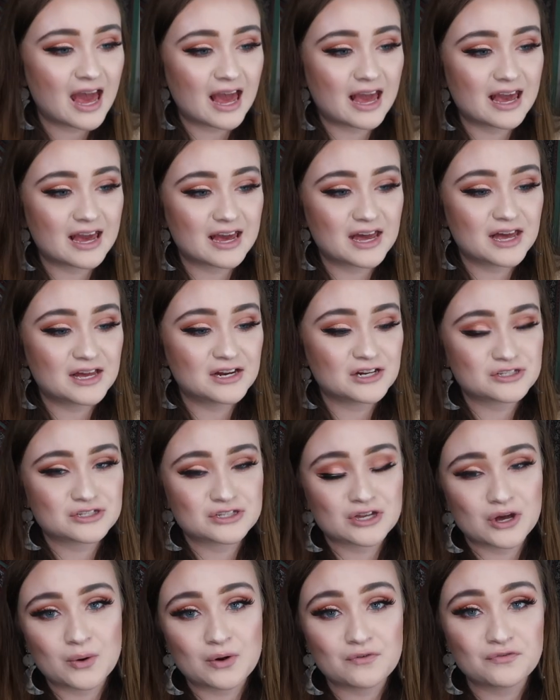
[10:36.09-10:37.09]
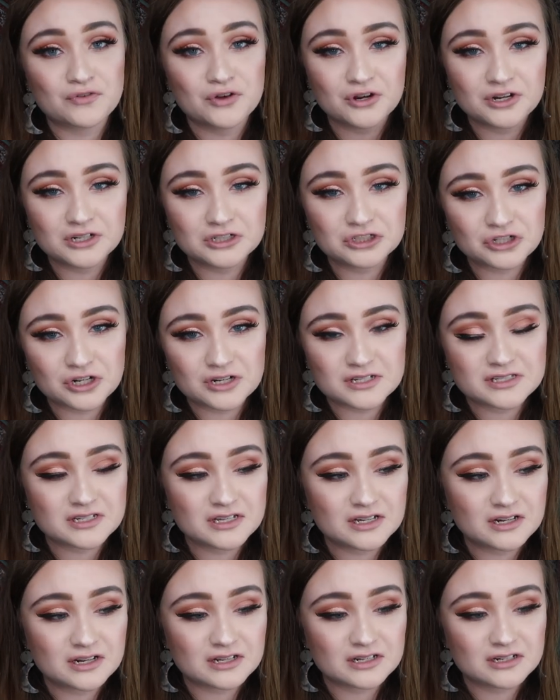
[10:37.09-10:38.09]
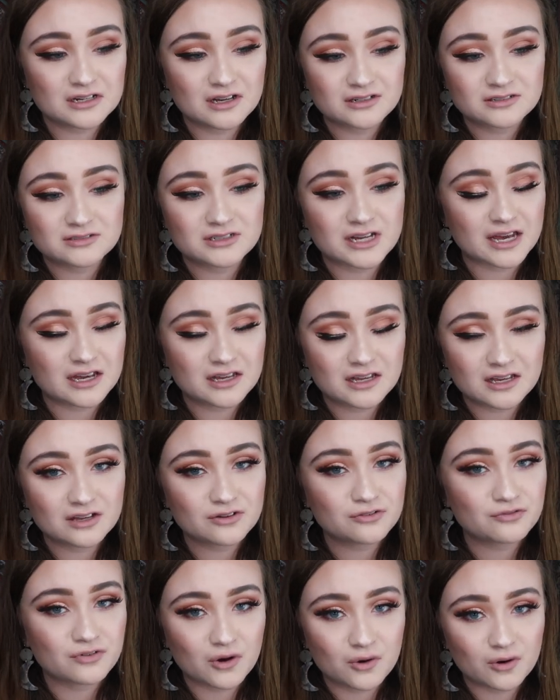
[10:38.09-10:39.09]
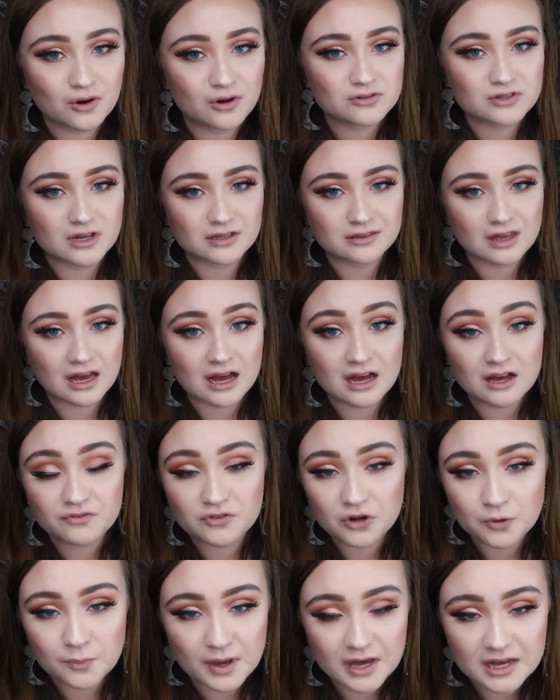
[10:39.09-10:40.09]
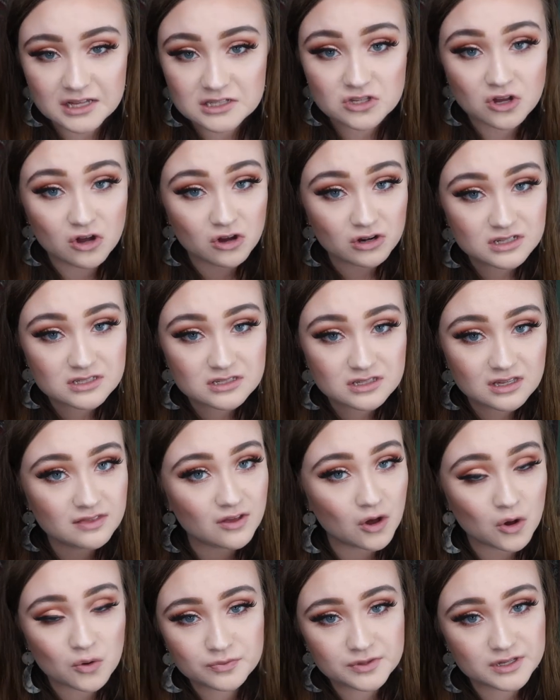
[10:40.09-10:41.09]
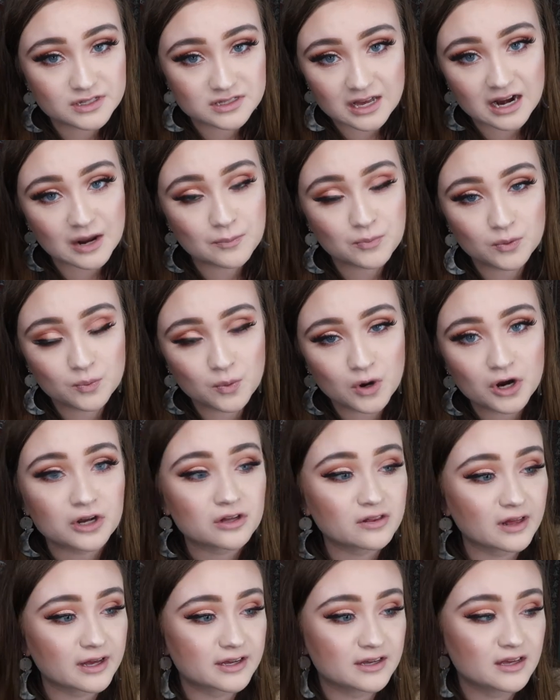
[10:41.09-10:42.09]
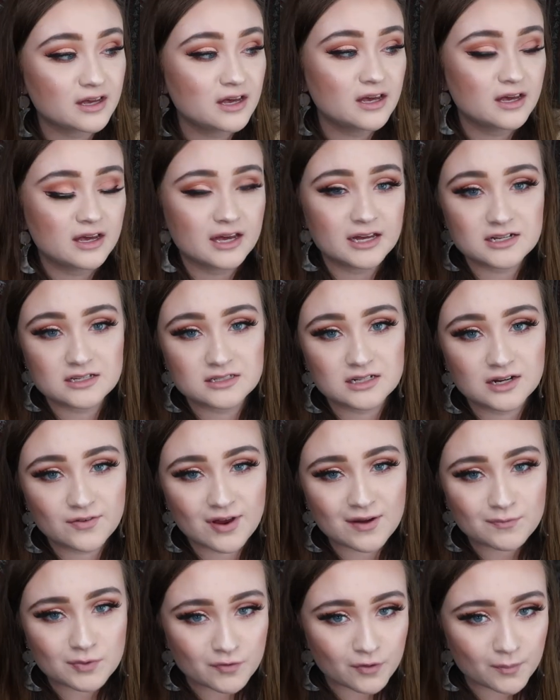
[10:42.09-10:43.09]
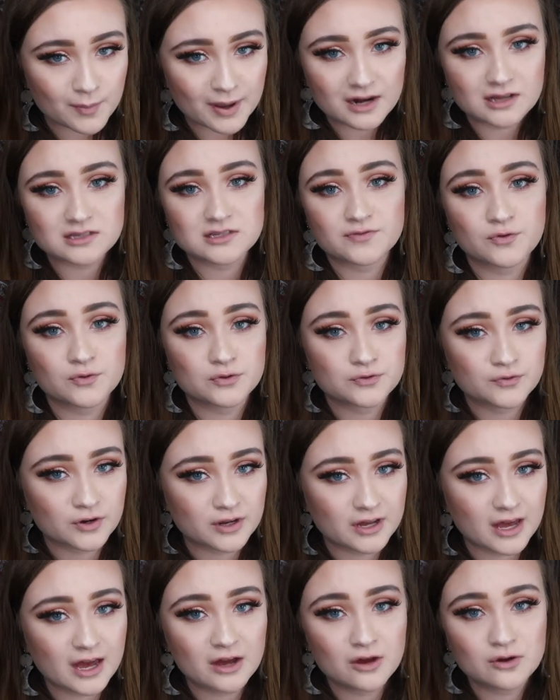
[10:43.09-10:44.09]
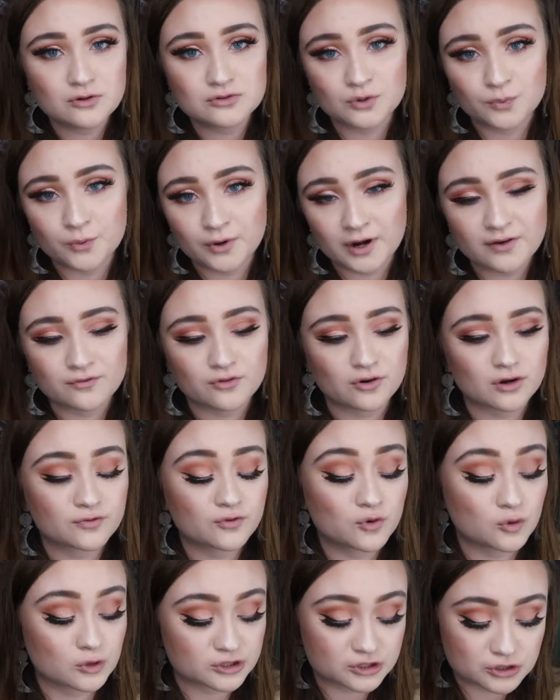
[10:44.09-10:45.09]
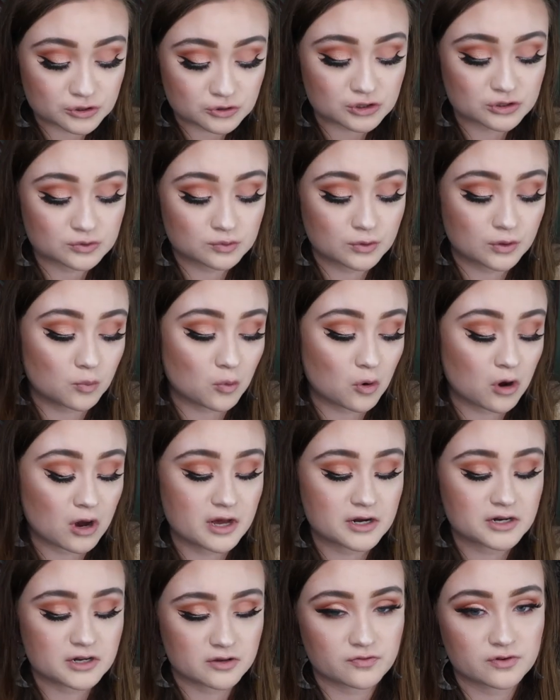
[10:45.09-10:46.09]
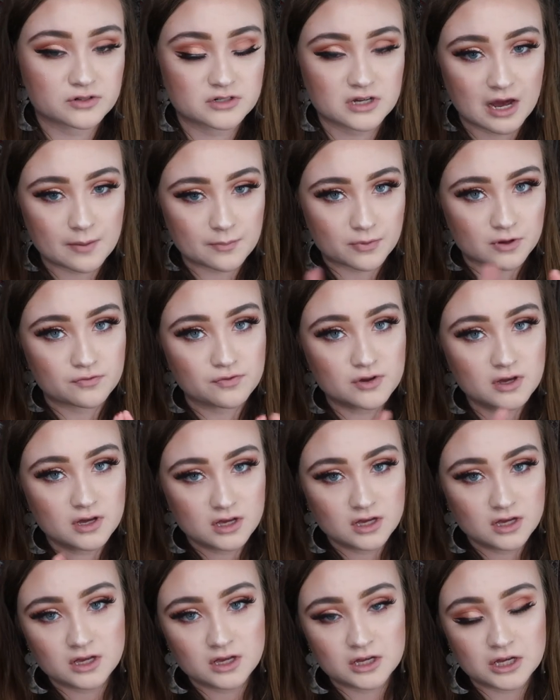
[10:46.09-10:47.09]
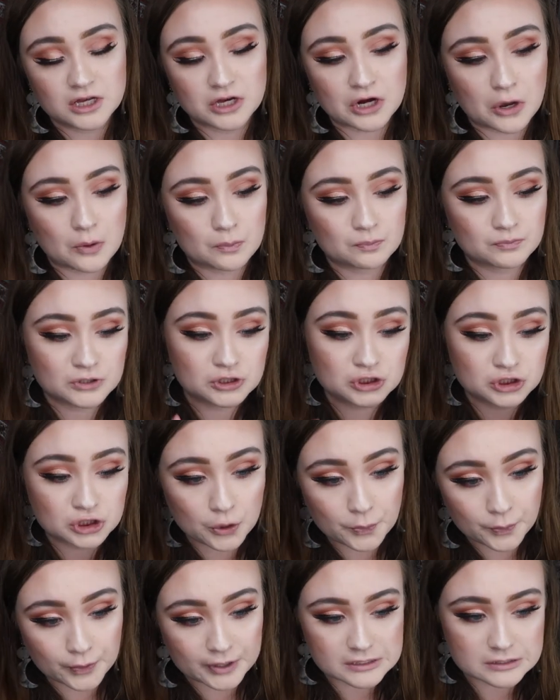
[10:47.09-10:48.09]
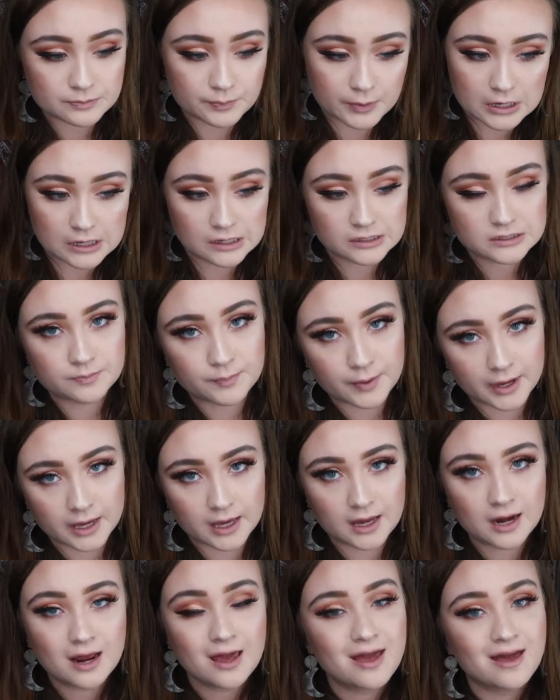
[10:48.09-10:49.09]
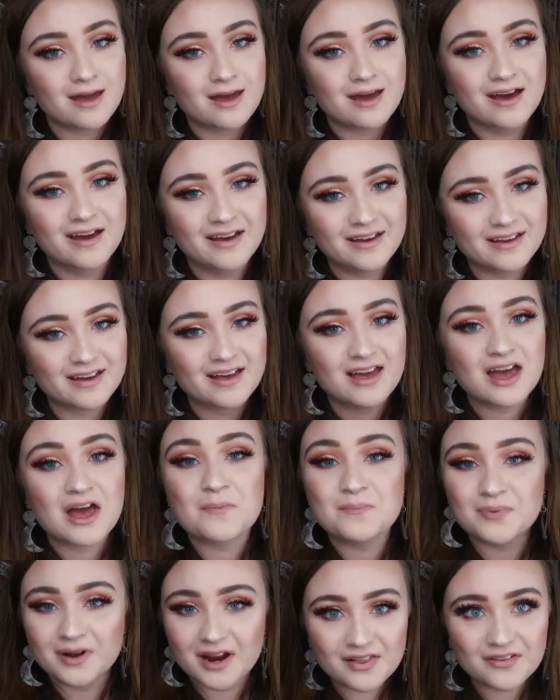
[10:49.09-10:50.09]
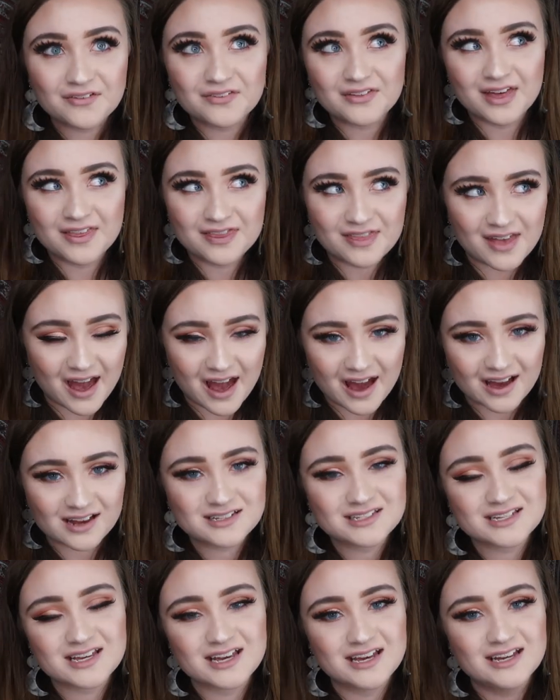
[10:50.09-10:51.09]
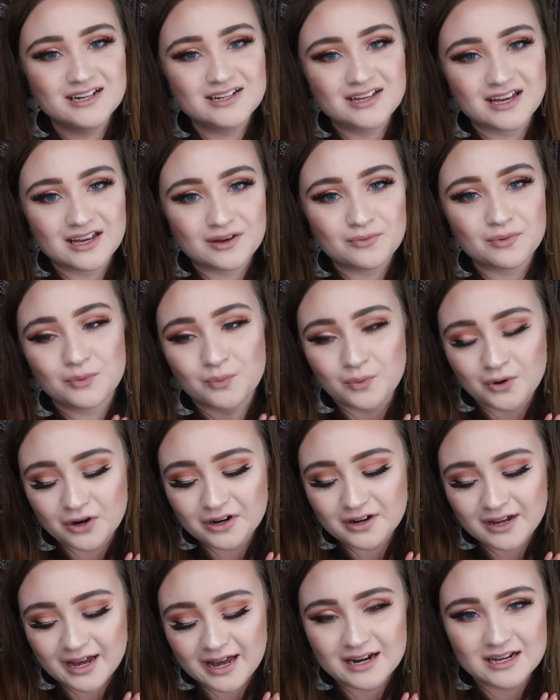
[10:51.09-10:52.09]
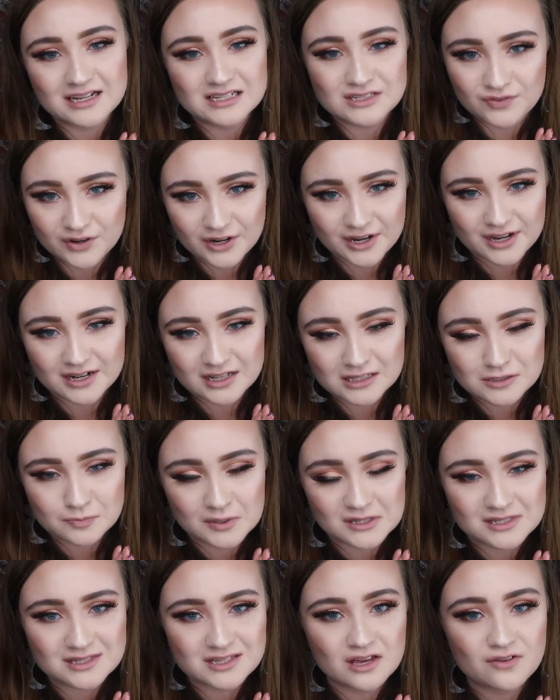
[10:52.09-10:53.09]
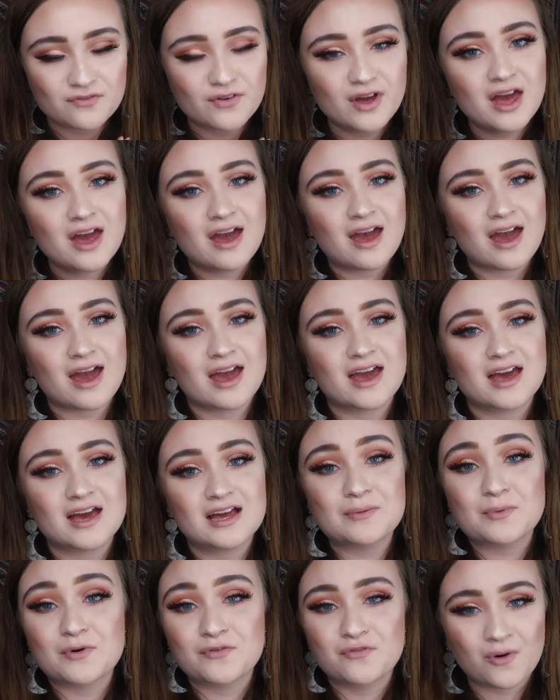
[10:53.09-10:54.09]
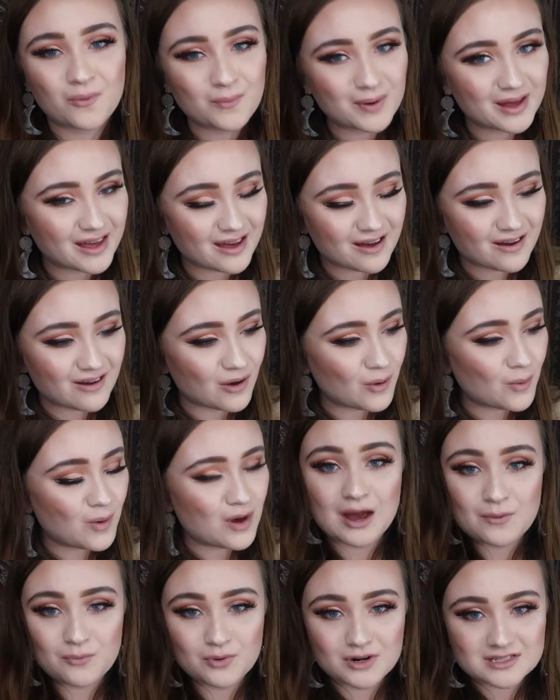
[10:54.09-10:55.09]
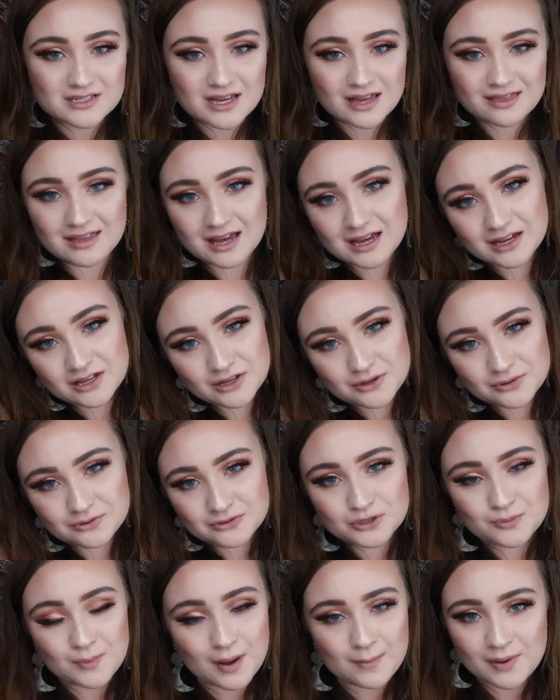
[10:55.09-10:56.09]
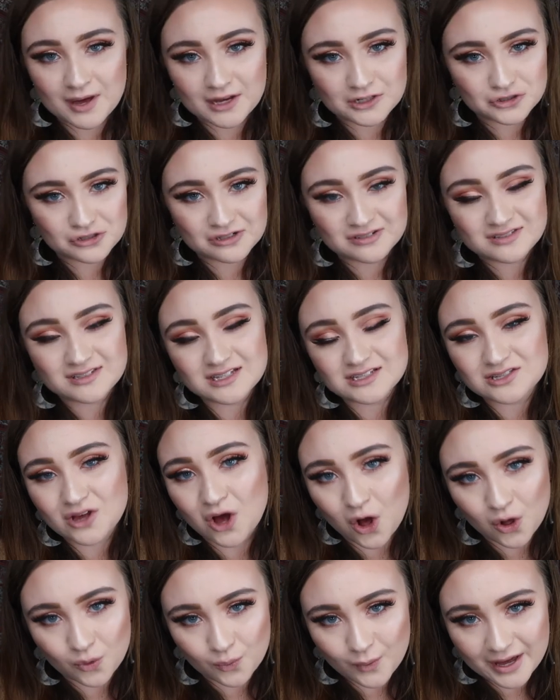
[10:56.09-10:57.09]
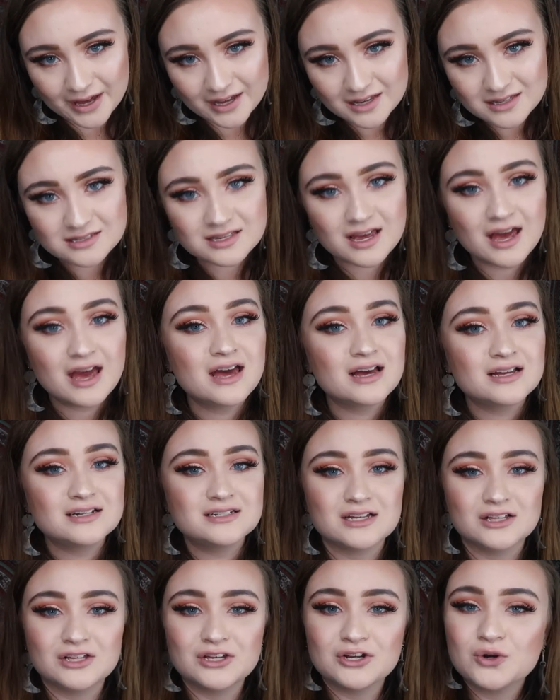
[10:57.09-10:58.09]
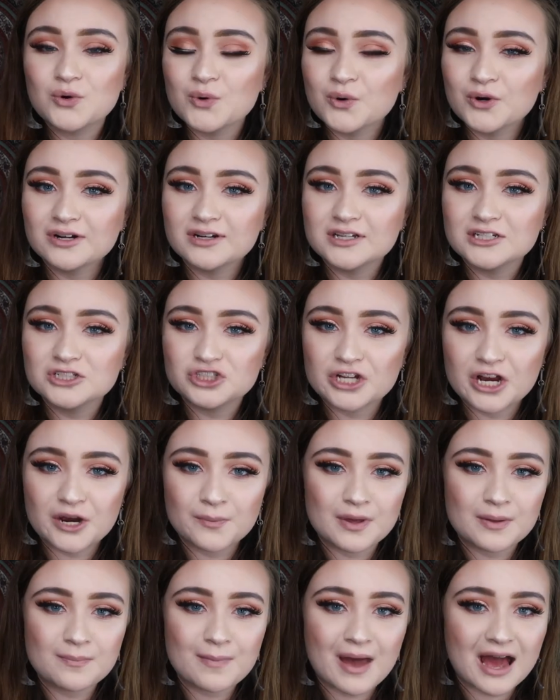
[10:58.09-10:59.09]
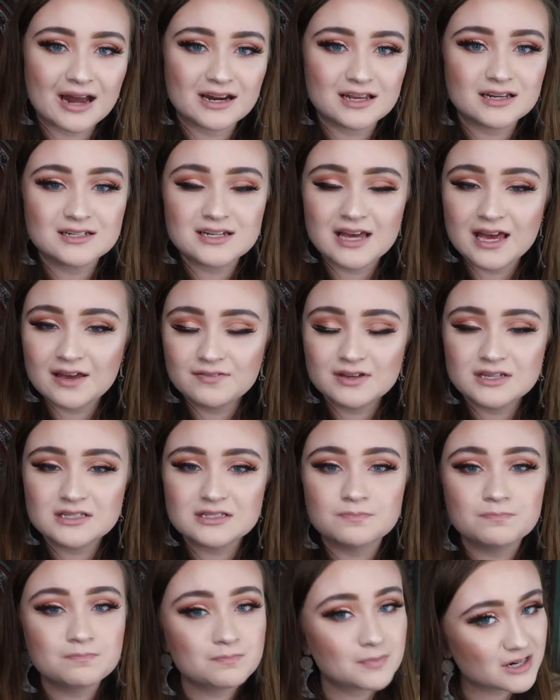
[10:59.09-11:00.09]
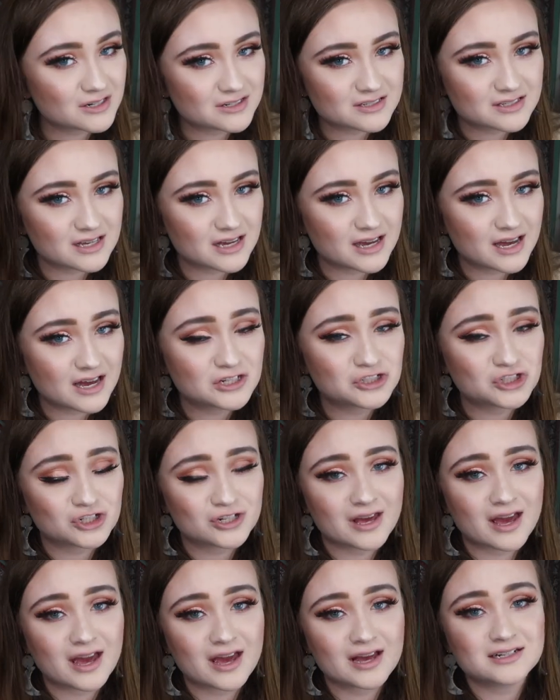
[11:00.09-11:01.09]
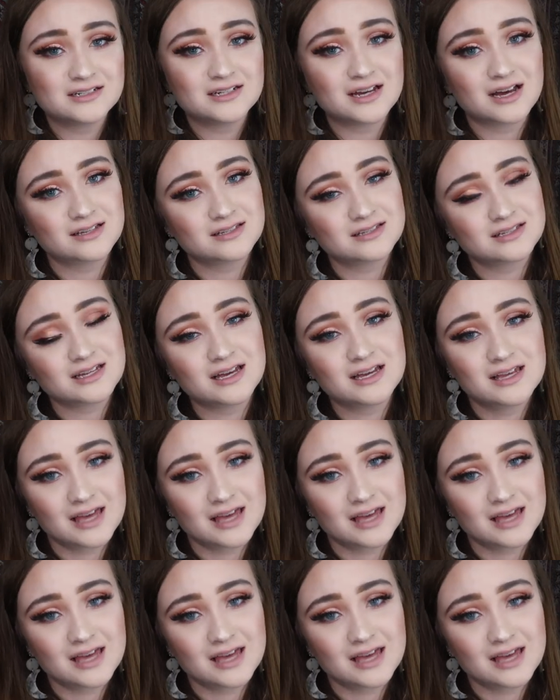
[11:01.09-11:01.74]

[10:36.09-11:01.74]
And so if you're interested in taking photos like that of your pets, honestly, the setup would work. Like, it doesn't even have to be for BETTAs. If it was for geckos or whatever, of course you just would want a different type of, you know, showplace box, but other than that, it would work, and it is very inexpensive. And before we go, I want to say thank you to my patrons as always: Dylan, Courtney, Jeremy, Maddie, Davis, Mercy, Janae, Dusty,